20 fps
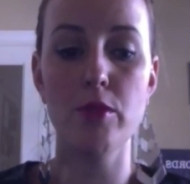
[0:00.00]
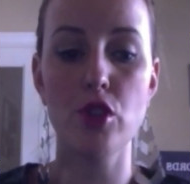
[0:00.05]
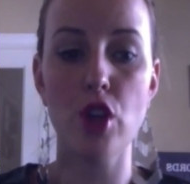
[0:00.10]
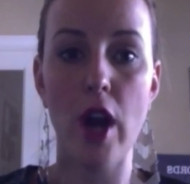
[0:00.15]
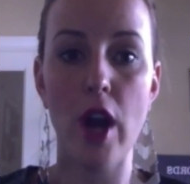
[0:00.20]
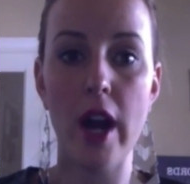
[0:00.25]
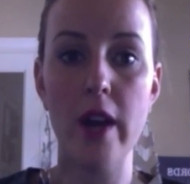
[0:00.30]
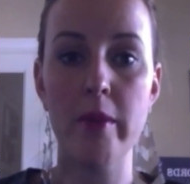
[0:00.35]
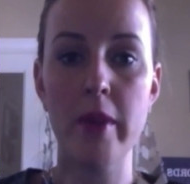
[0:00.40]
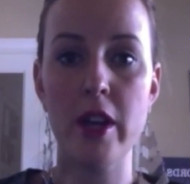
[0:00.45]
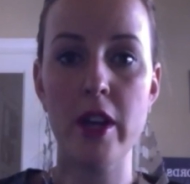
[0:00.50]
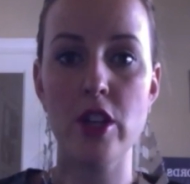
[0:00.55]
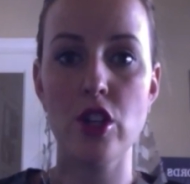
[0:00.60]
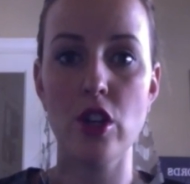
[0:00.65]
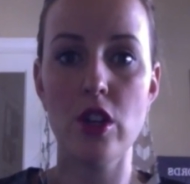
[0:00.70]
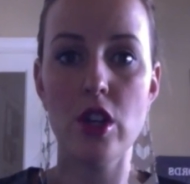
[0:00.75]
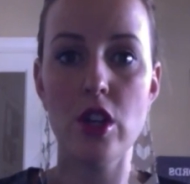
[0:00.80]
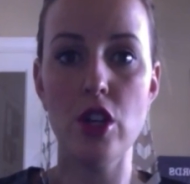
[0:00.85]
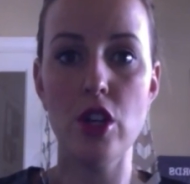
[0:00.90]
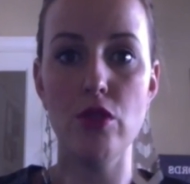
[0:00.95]
try to make
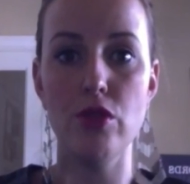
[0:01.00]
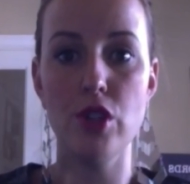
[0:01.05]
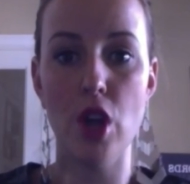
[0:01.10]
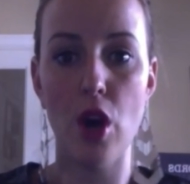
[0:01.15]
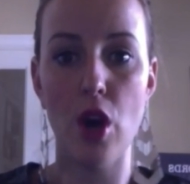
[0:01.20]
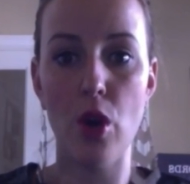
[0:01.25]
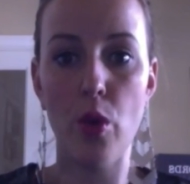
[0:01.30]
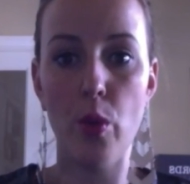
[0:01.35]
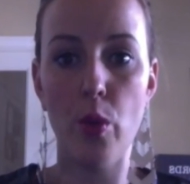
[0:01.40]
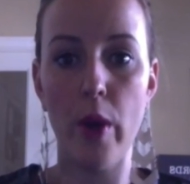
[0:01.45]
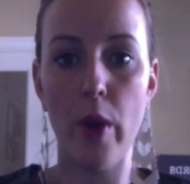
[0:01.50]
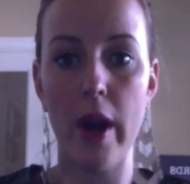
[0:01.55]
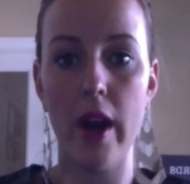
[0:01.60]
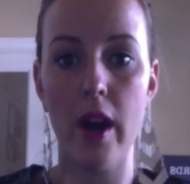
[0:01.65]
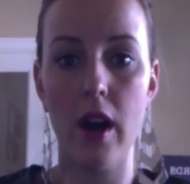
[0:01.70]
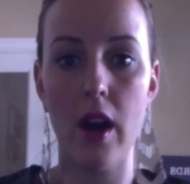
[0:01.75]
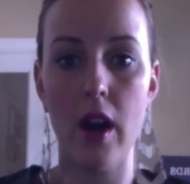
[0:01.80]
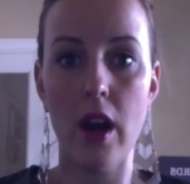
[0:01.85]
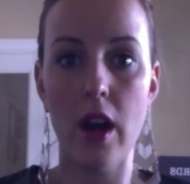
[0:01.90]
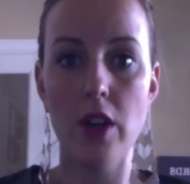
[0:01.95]
sure that you don't
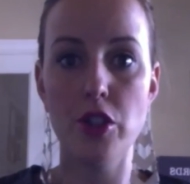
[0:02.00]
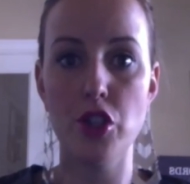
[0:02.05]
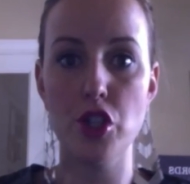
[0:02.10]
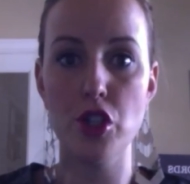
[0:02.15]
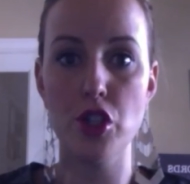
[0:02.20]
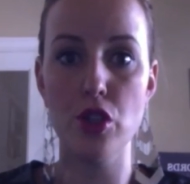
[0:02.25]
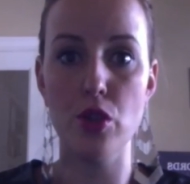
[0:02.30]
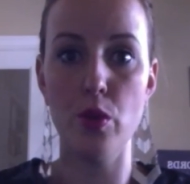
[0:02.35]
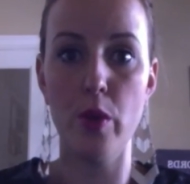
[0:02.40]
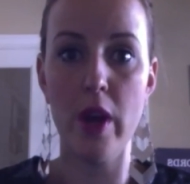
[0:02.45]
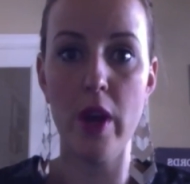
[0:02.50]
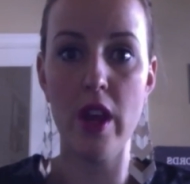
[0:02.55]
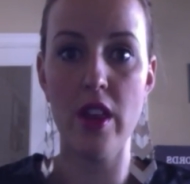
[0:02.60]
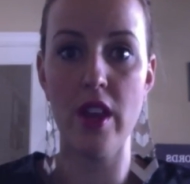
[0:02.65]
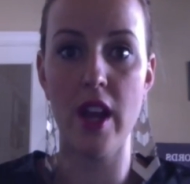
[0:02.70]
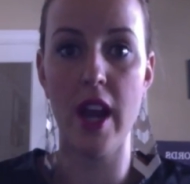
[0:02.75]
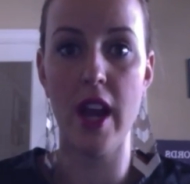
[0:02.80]
wear a shoe with